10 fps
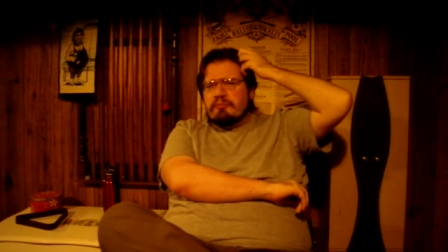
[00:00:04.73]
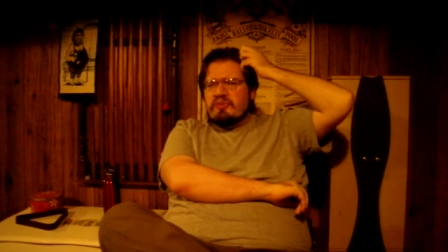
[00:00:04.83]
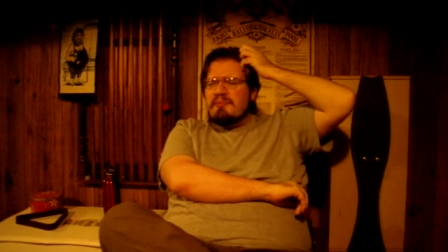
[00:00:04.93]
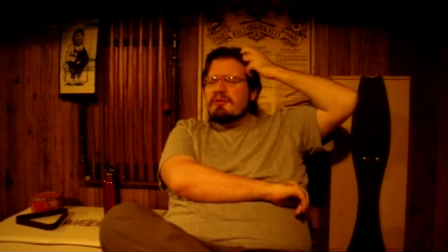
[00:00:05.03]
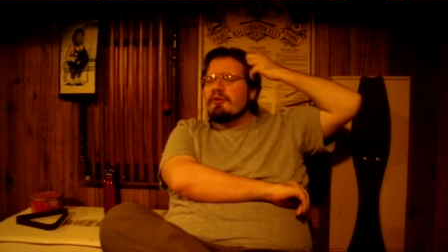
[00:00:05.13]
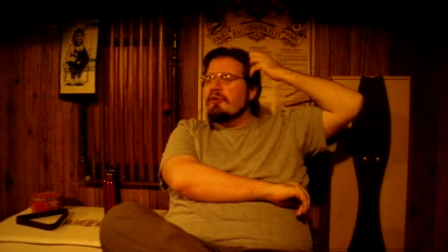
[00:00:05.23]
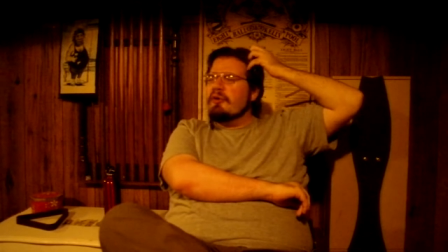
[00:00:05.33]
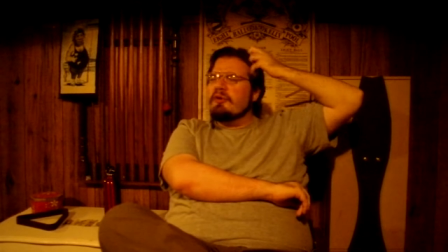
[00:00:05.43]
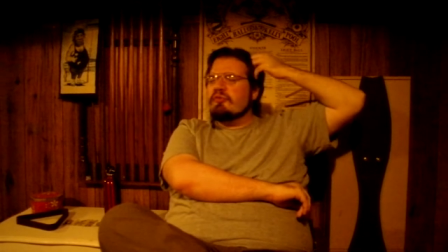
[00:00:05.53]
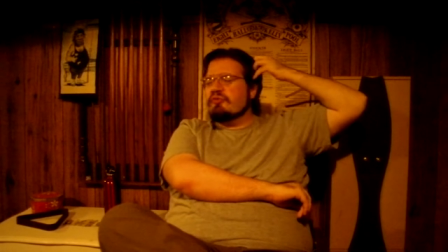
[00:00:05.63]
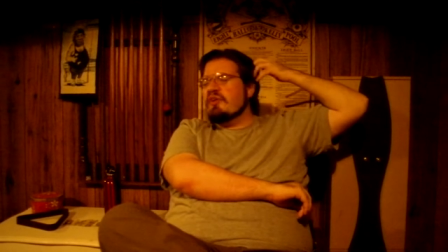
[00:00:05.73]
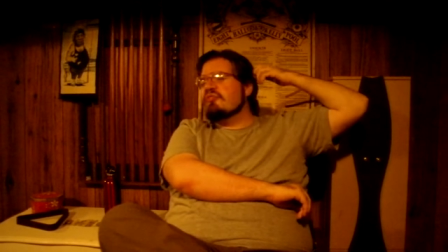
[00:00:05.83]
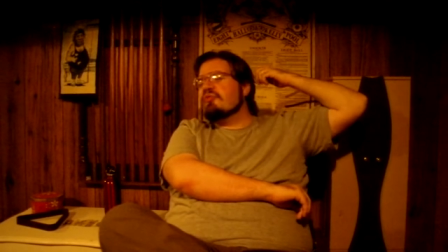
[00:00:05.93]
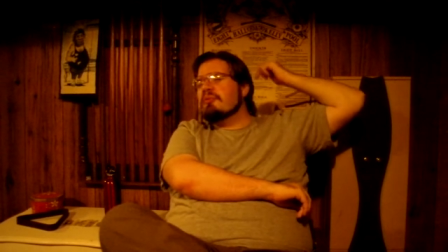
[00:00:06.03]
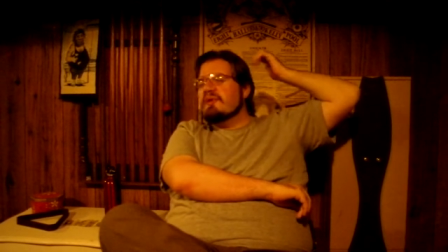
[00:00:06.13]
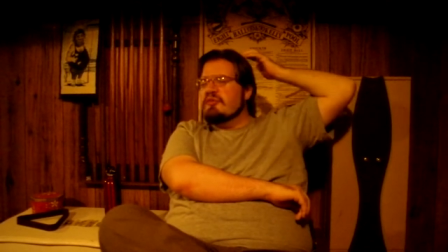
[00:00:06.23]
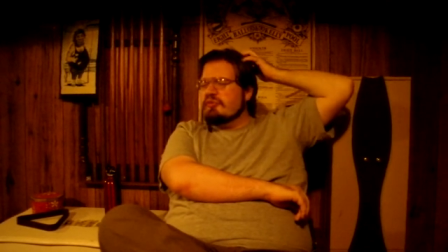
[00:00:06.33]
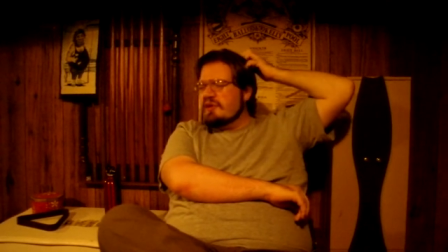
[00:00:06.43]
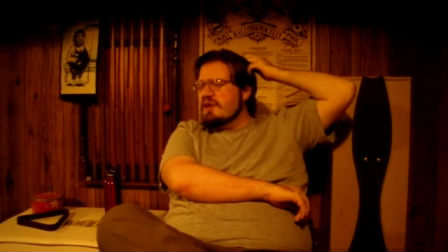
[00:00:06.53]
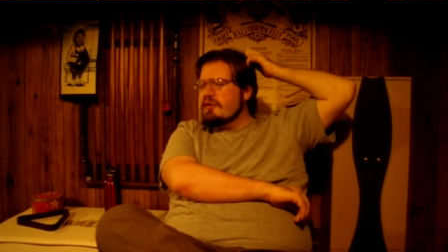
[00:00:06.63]
Damanhur ostensibly is an
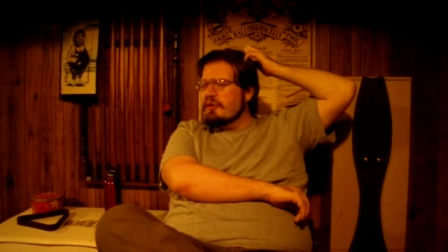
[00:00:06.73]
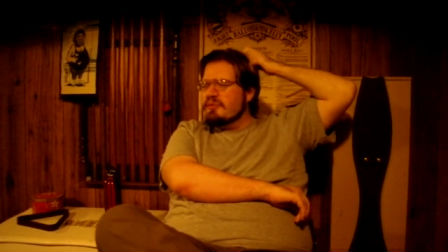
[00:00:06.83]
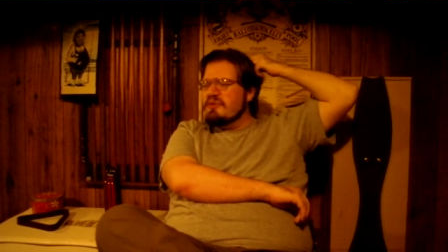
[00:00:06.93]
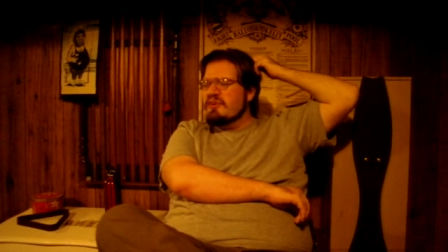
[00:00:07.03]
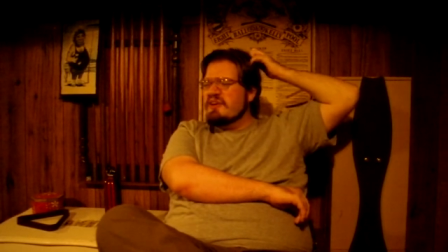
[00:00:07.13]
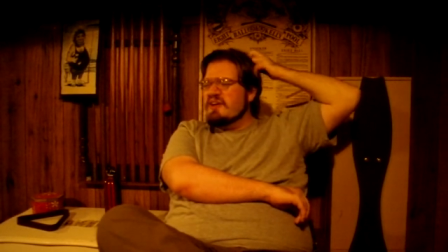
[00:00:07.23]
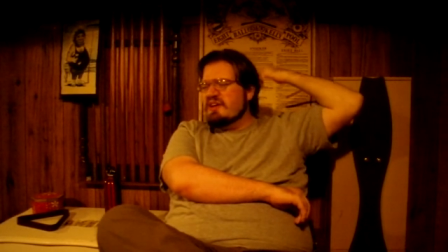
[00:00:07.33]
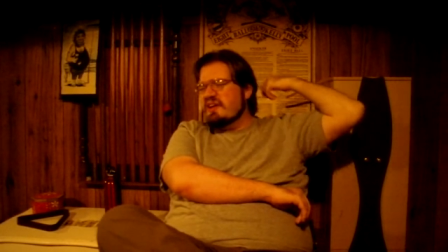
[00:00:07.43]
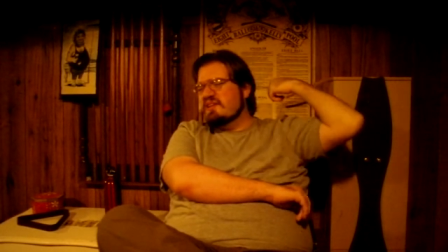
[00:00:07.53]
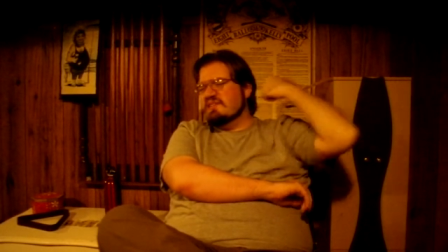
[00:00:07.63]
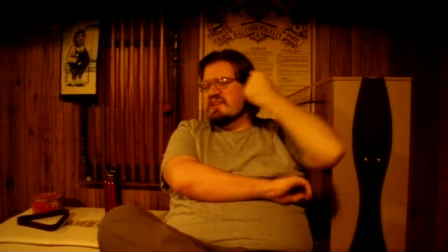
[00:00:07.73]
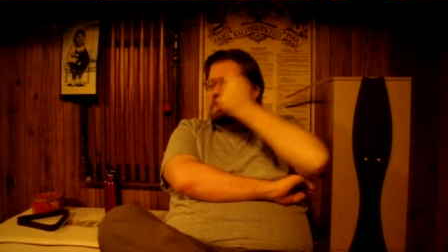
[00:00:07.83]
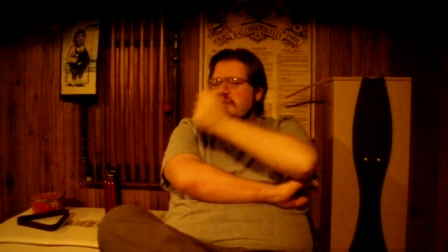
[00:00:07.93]
eco community in Italy.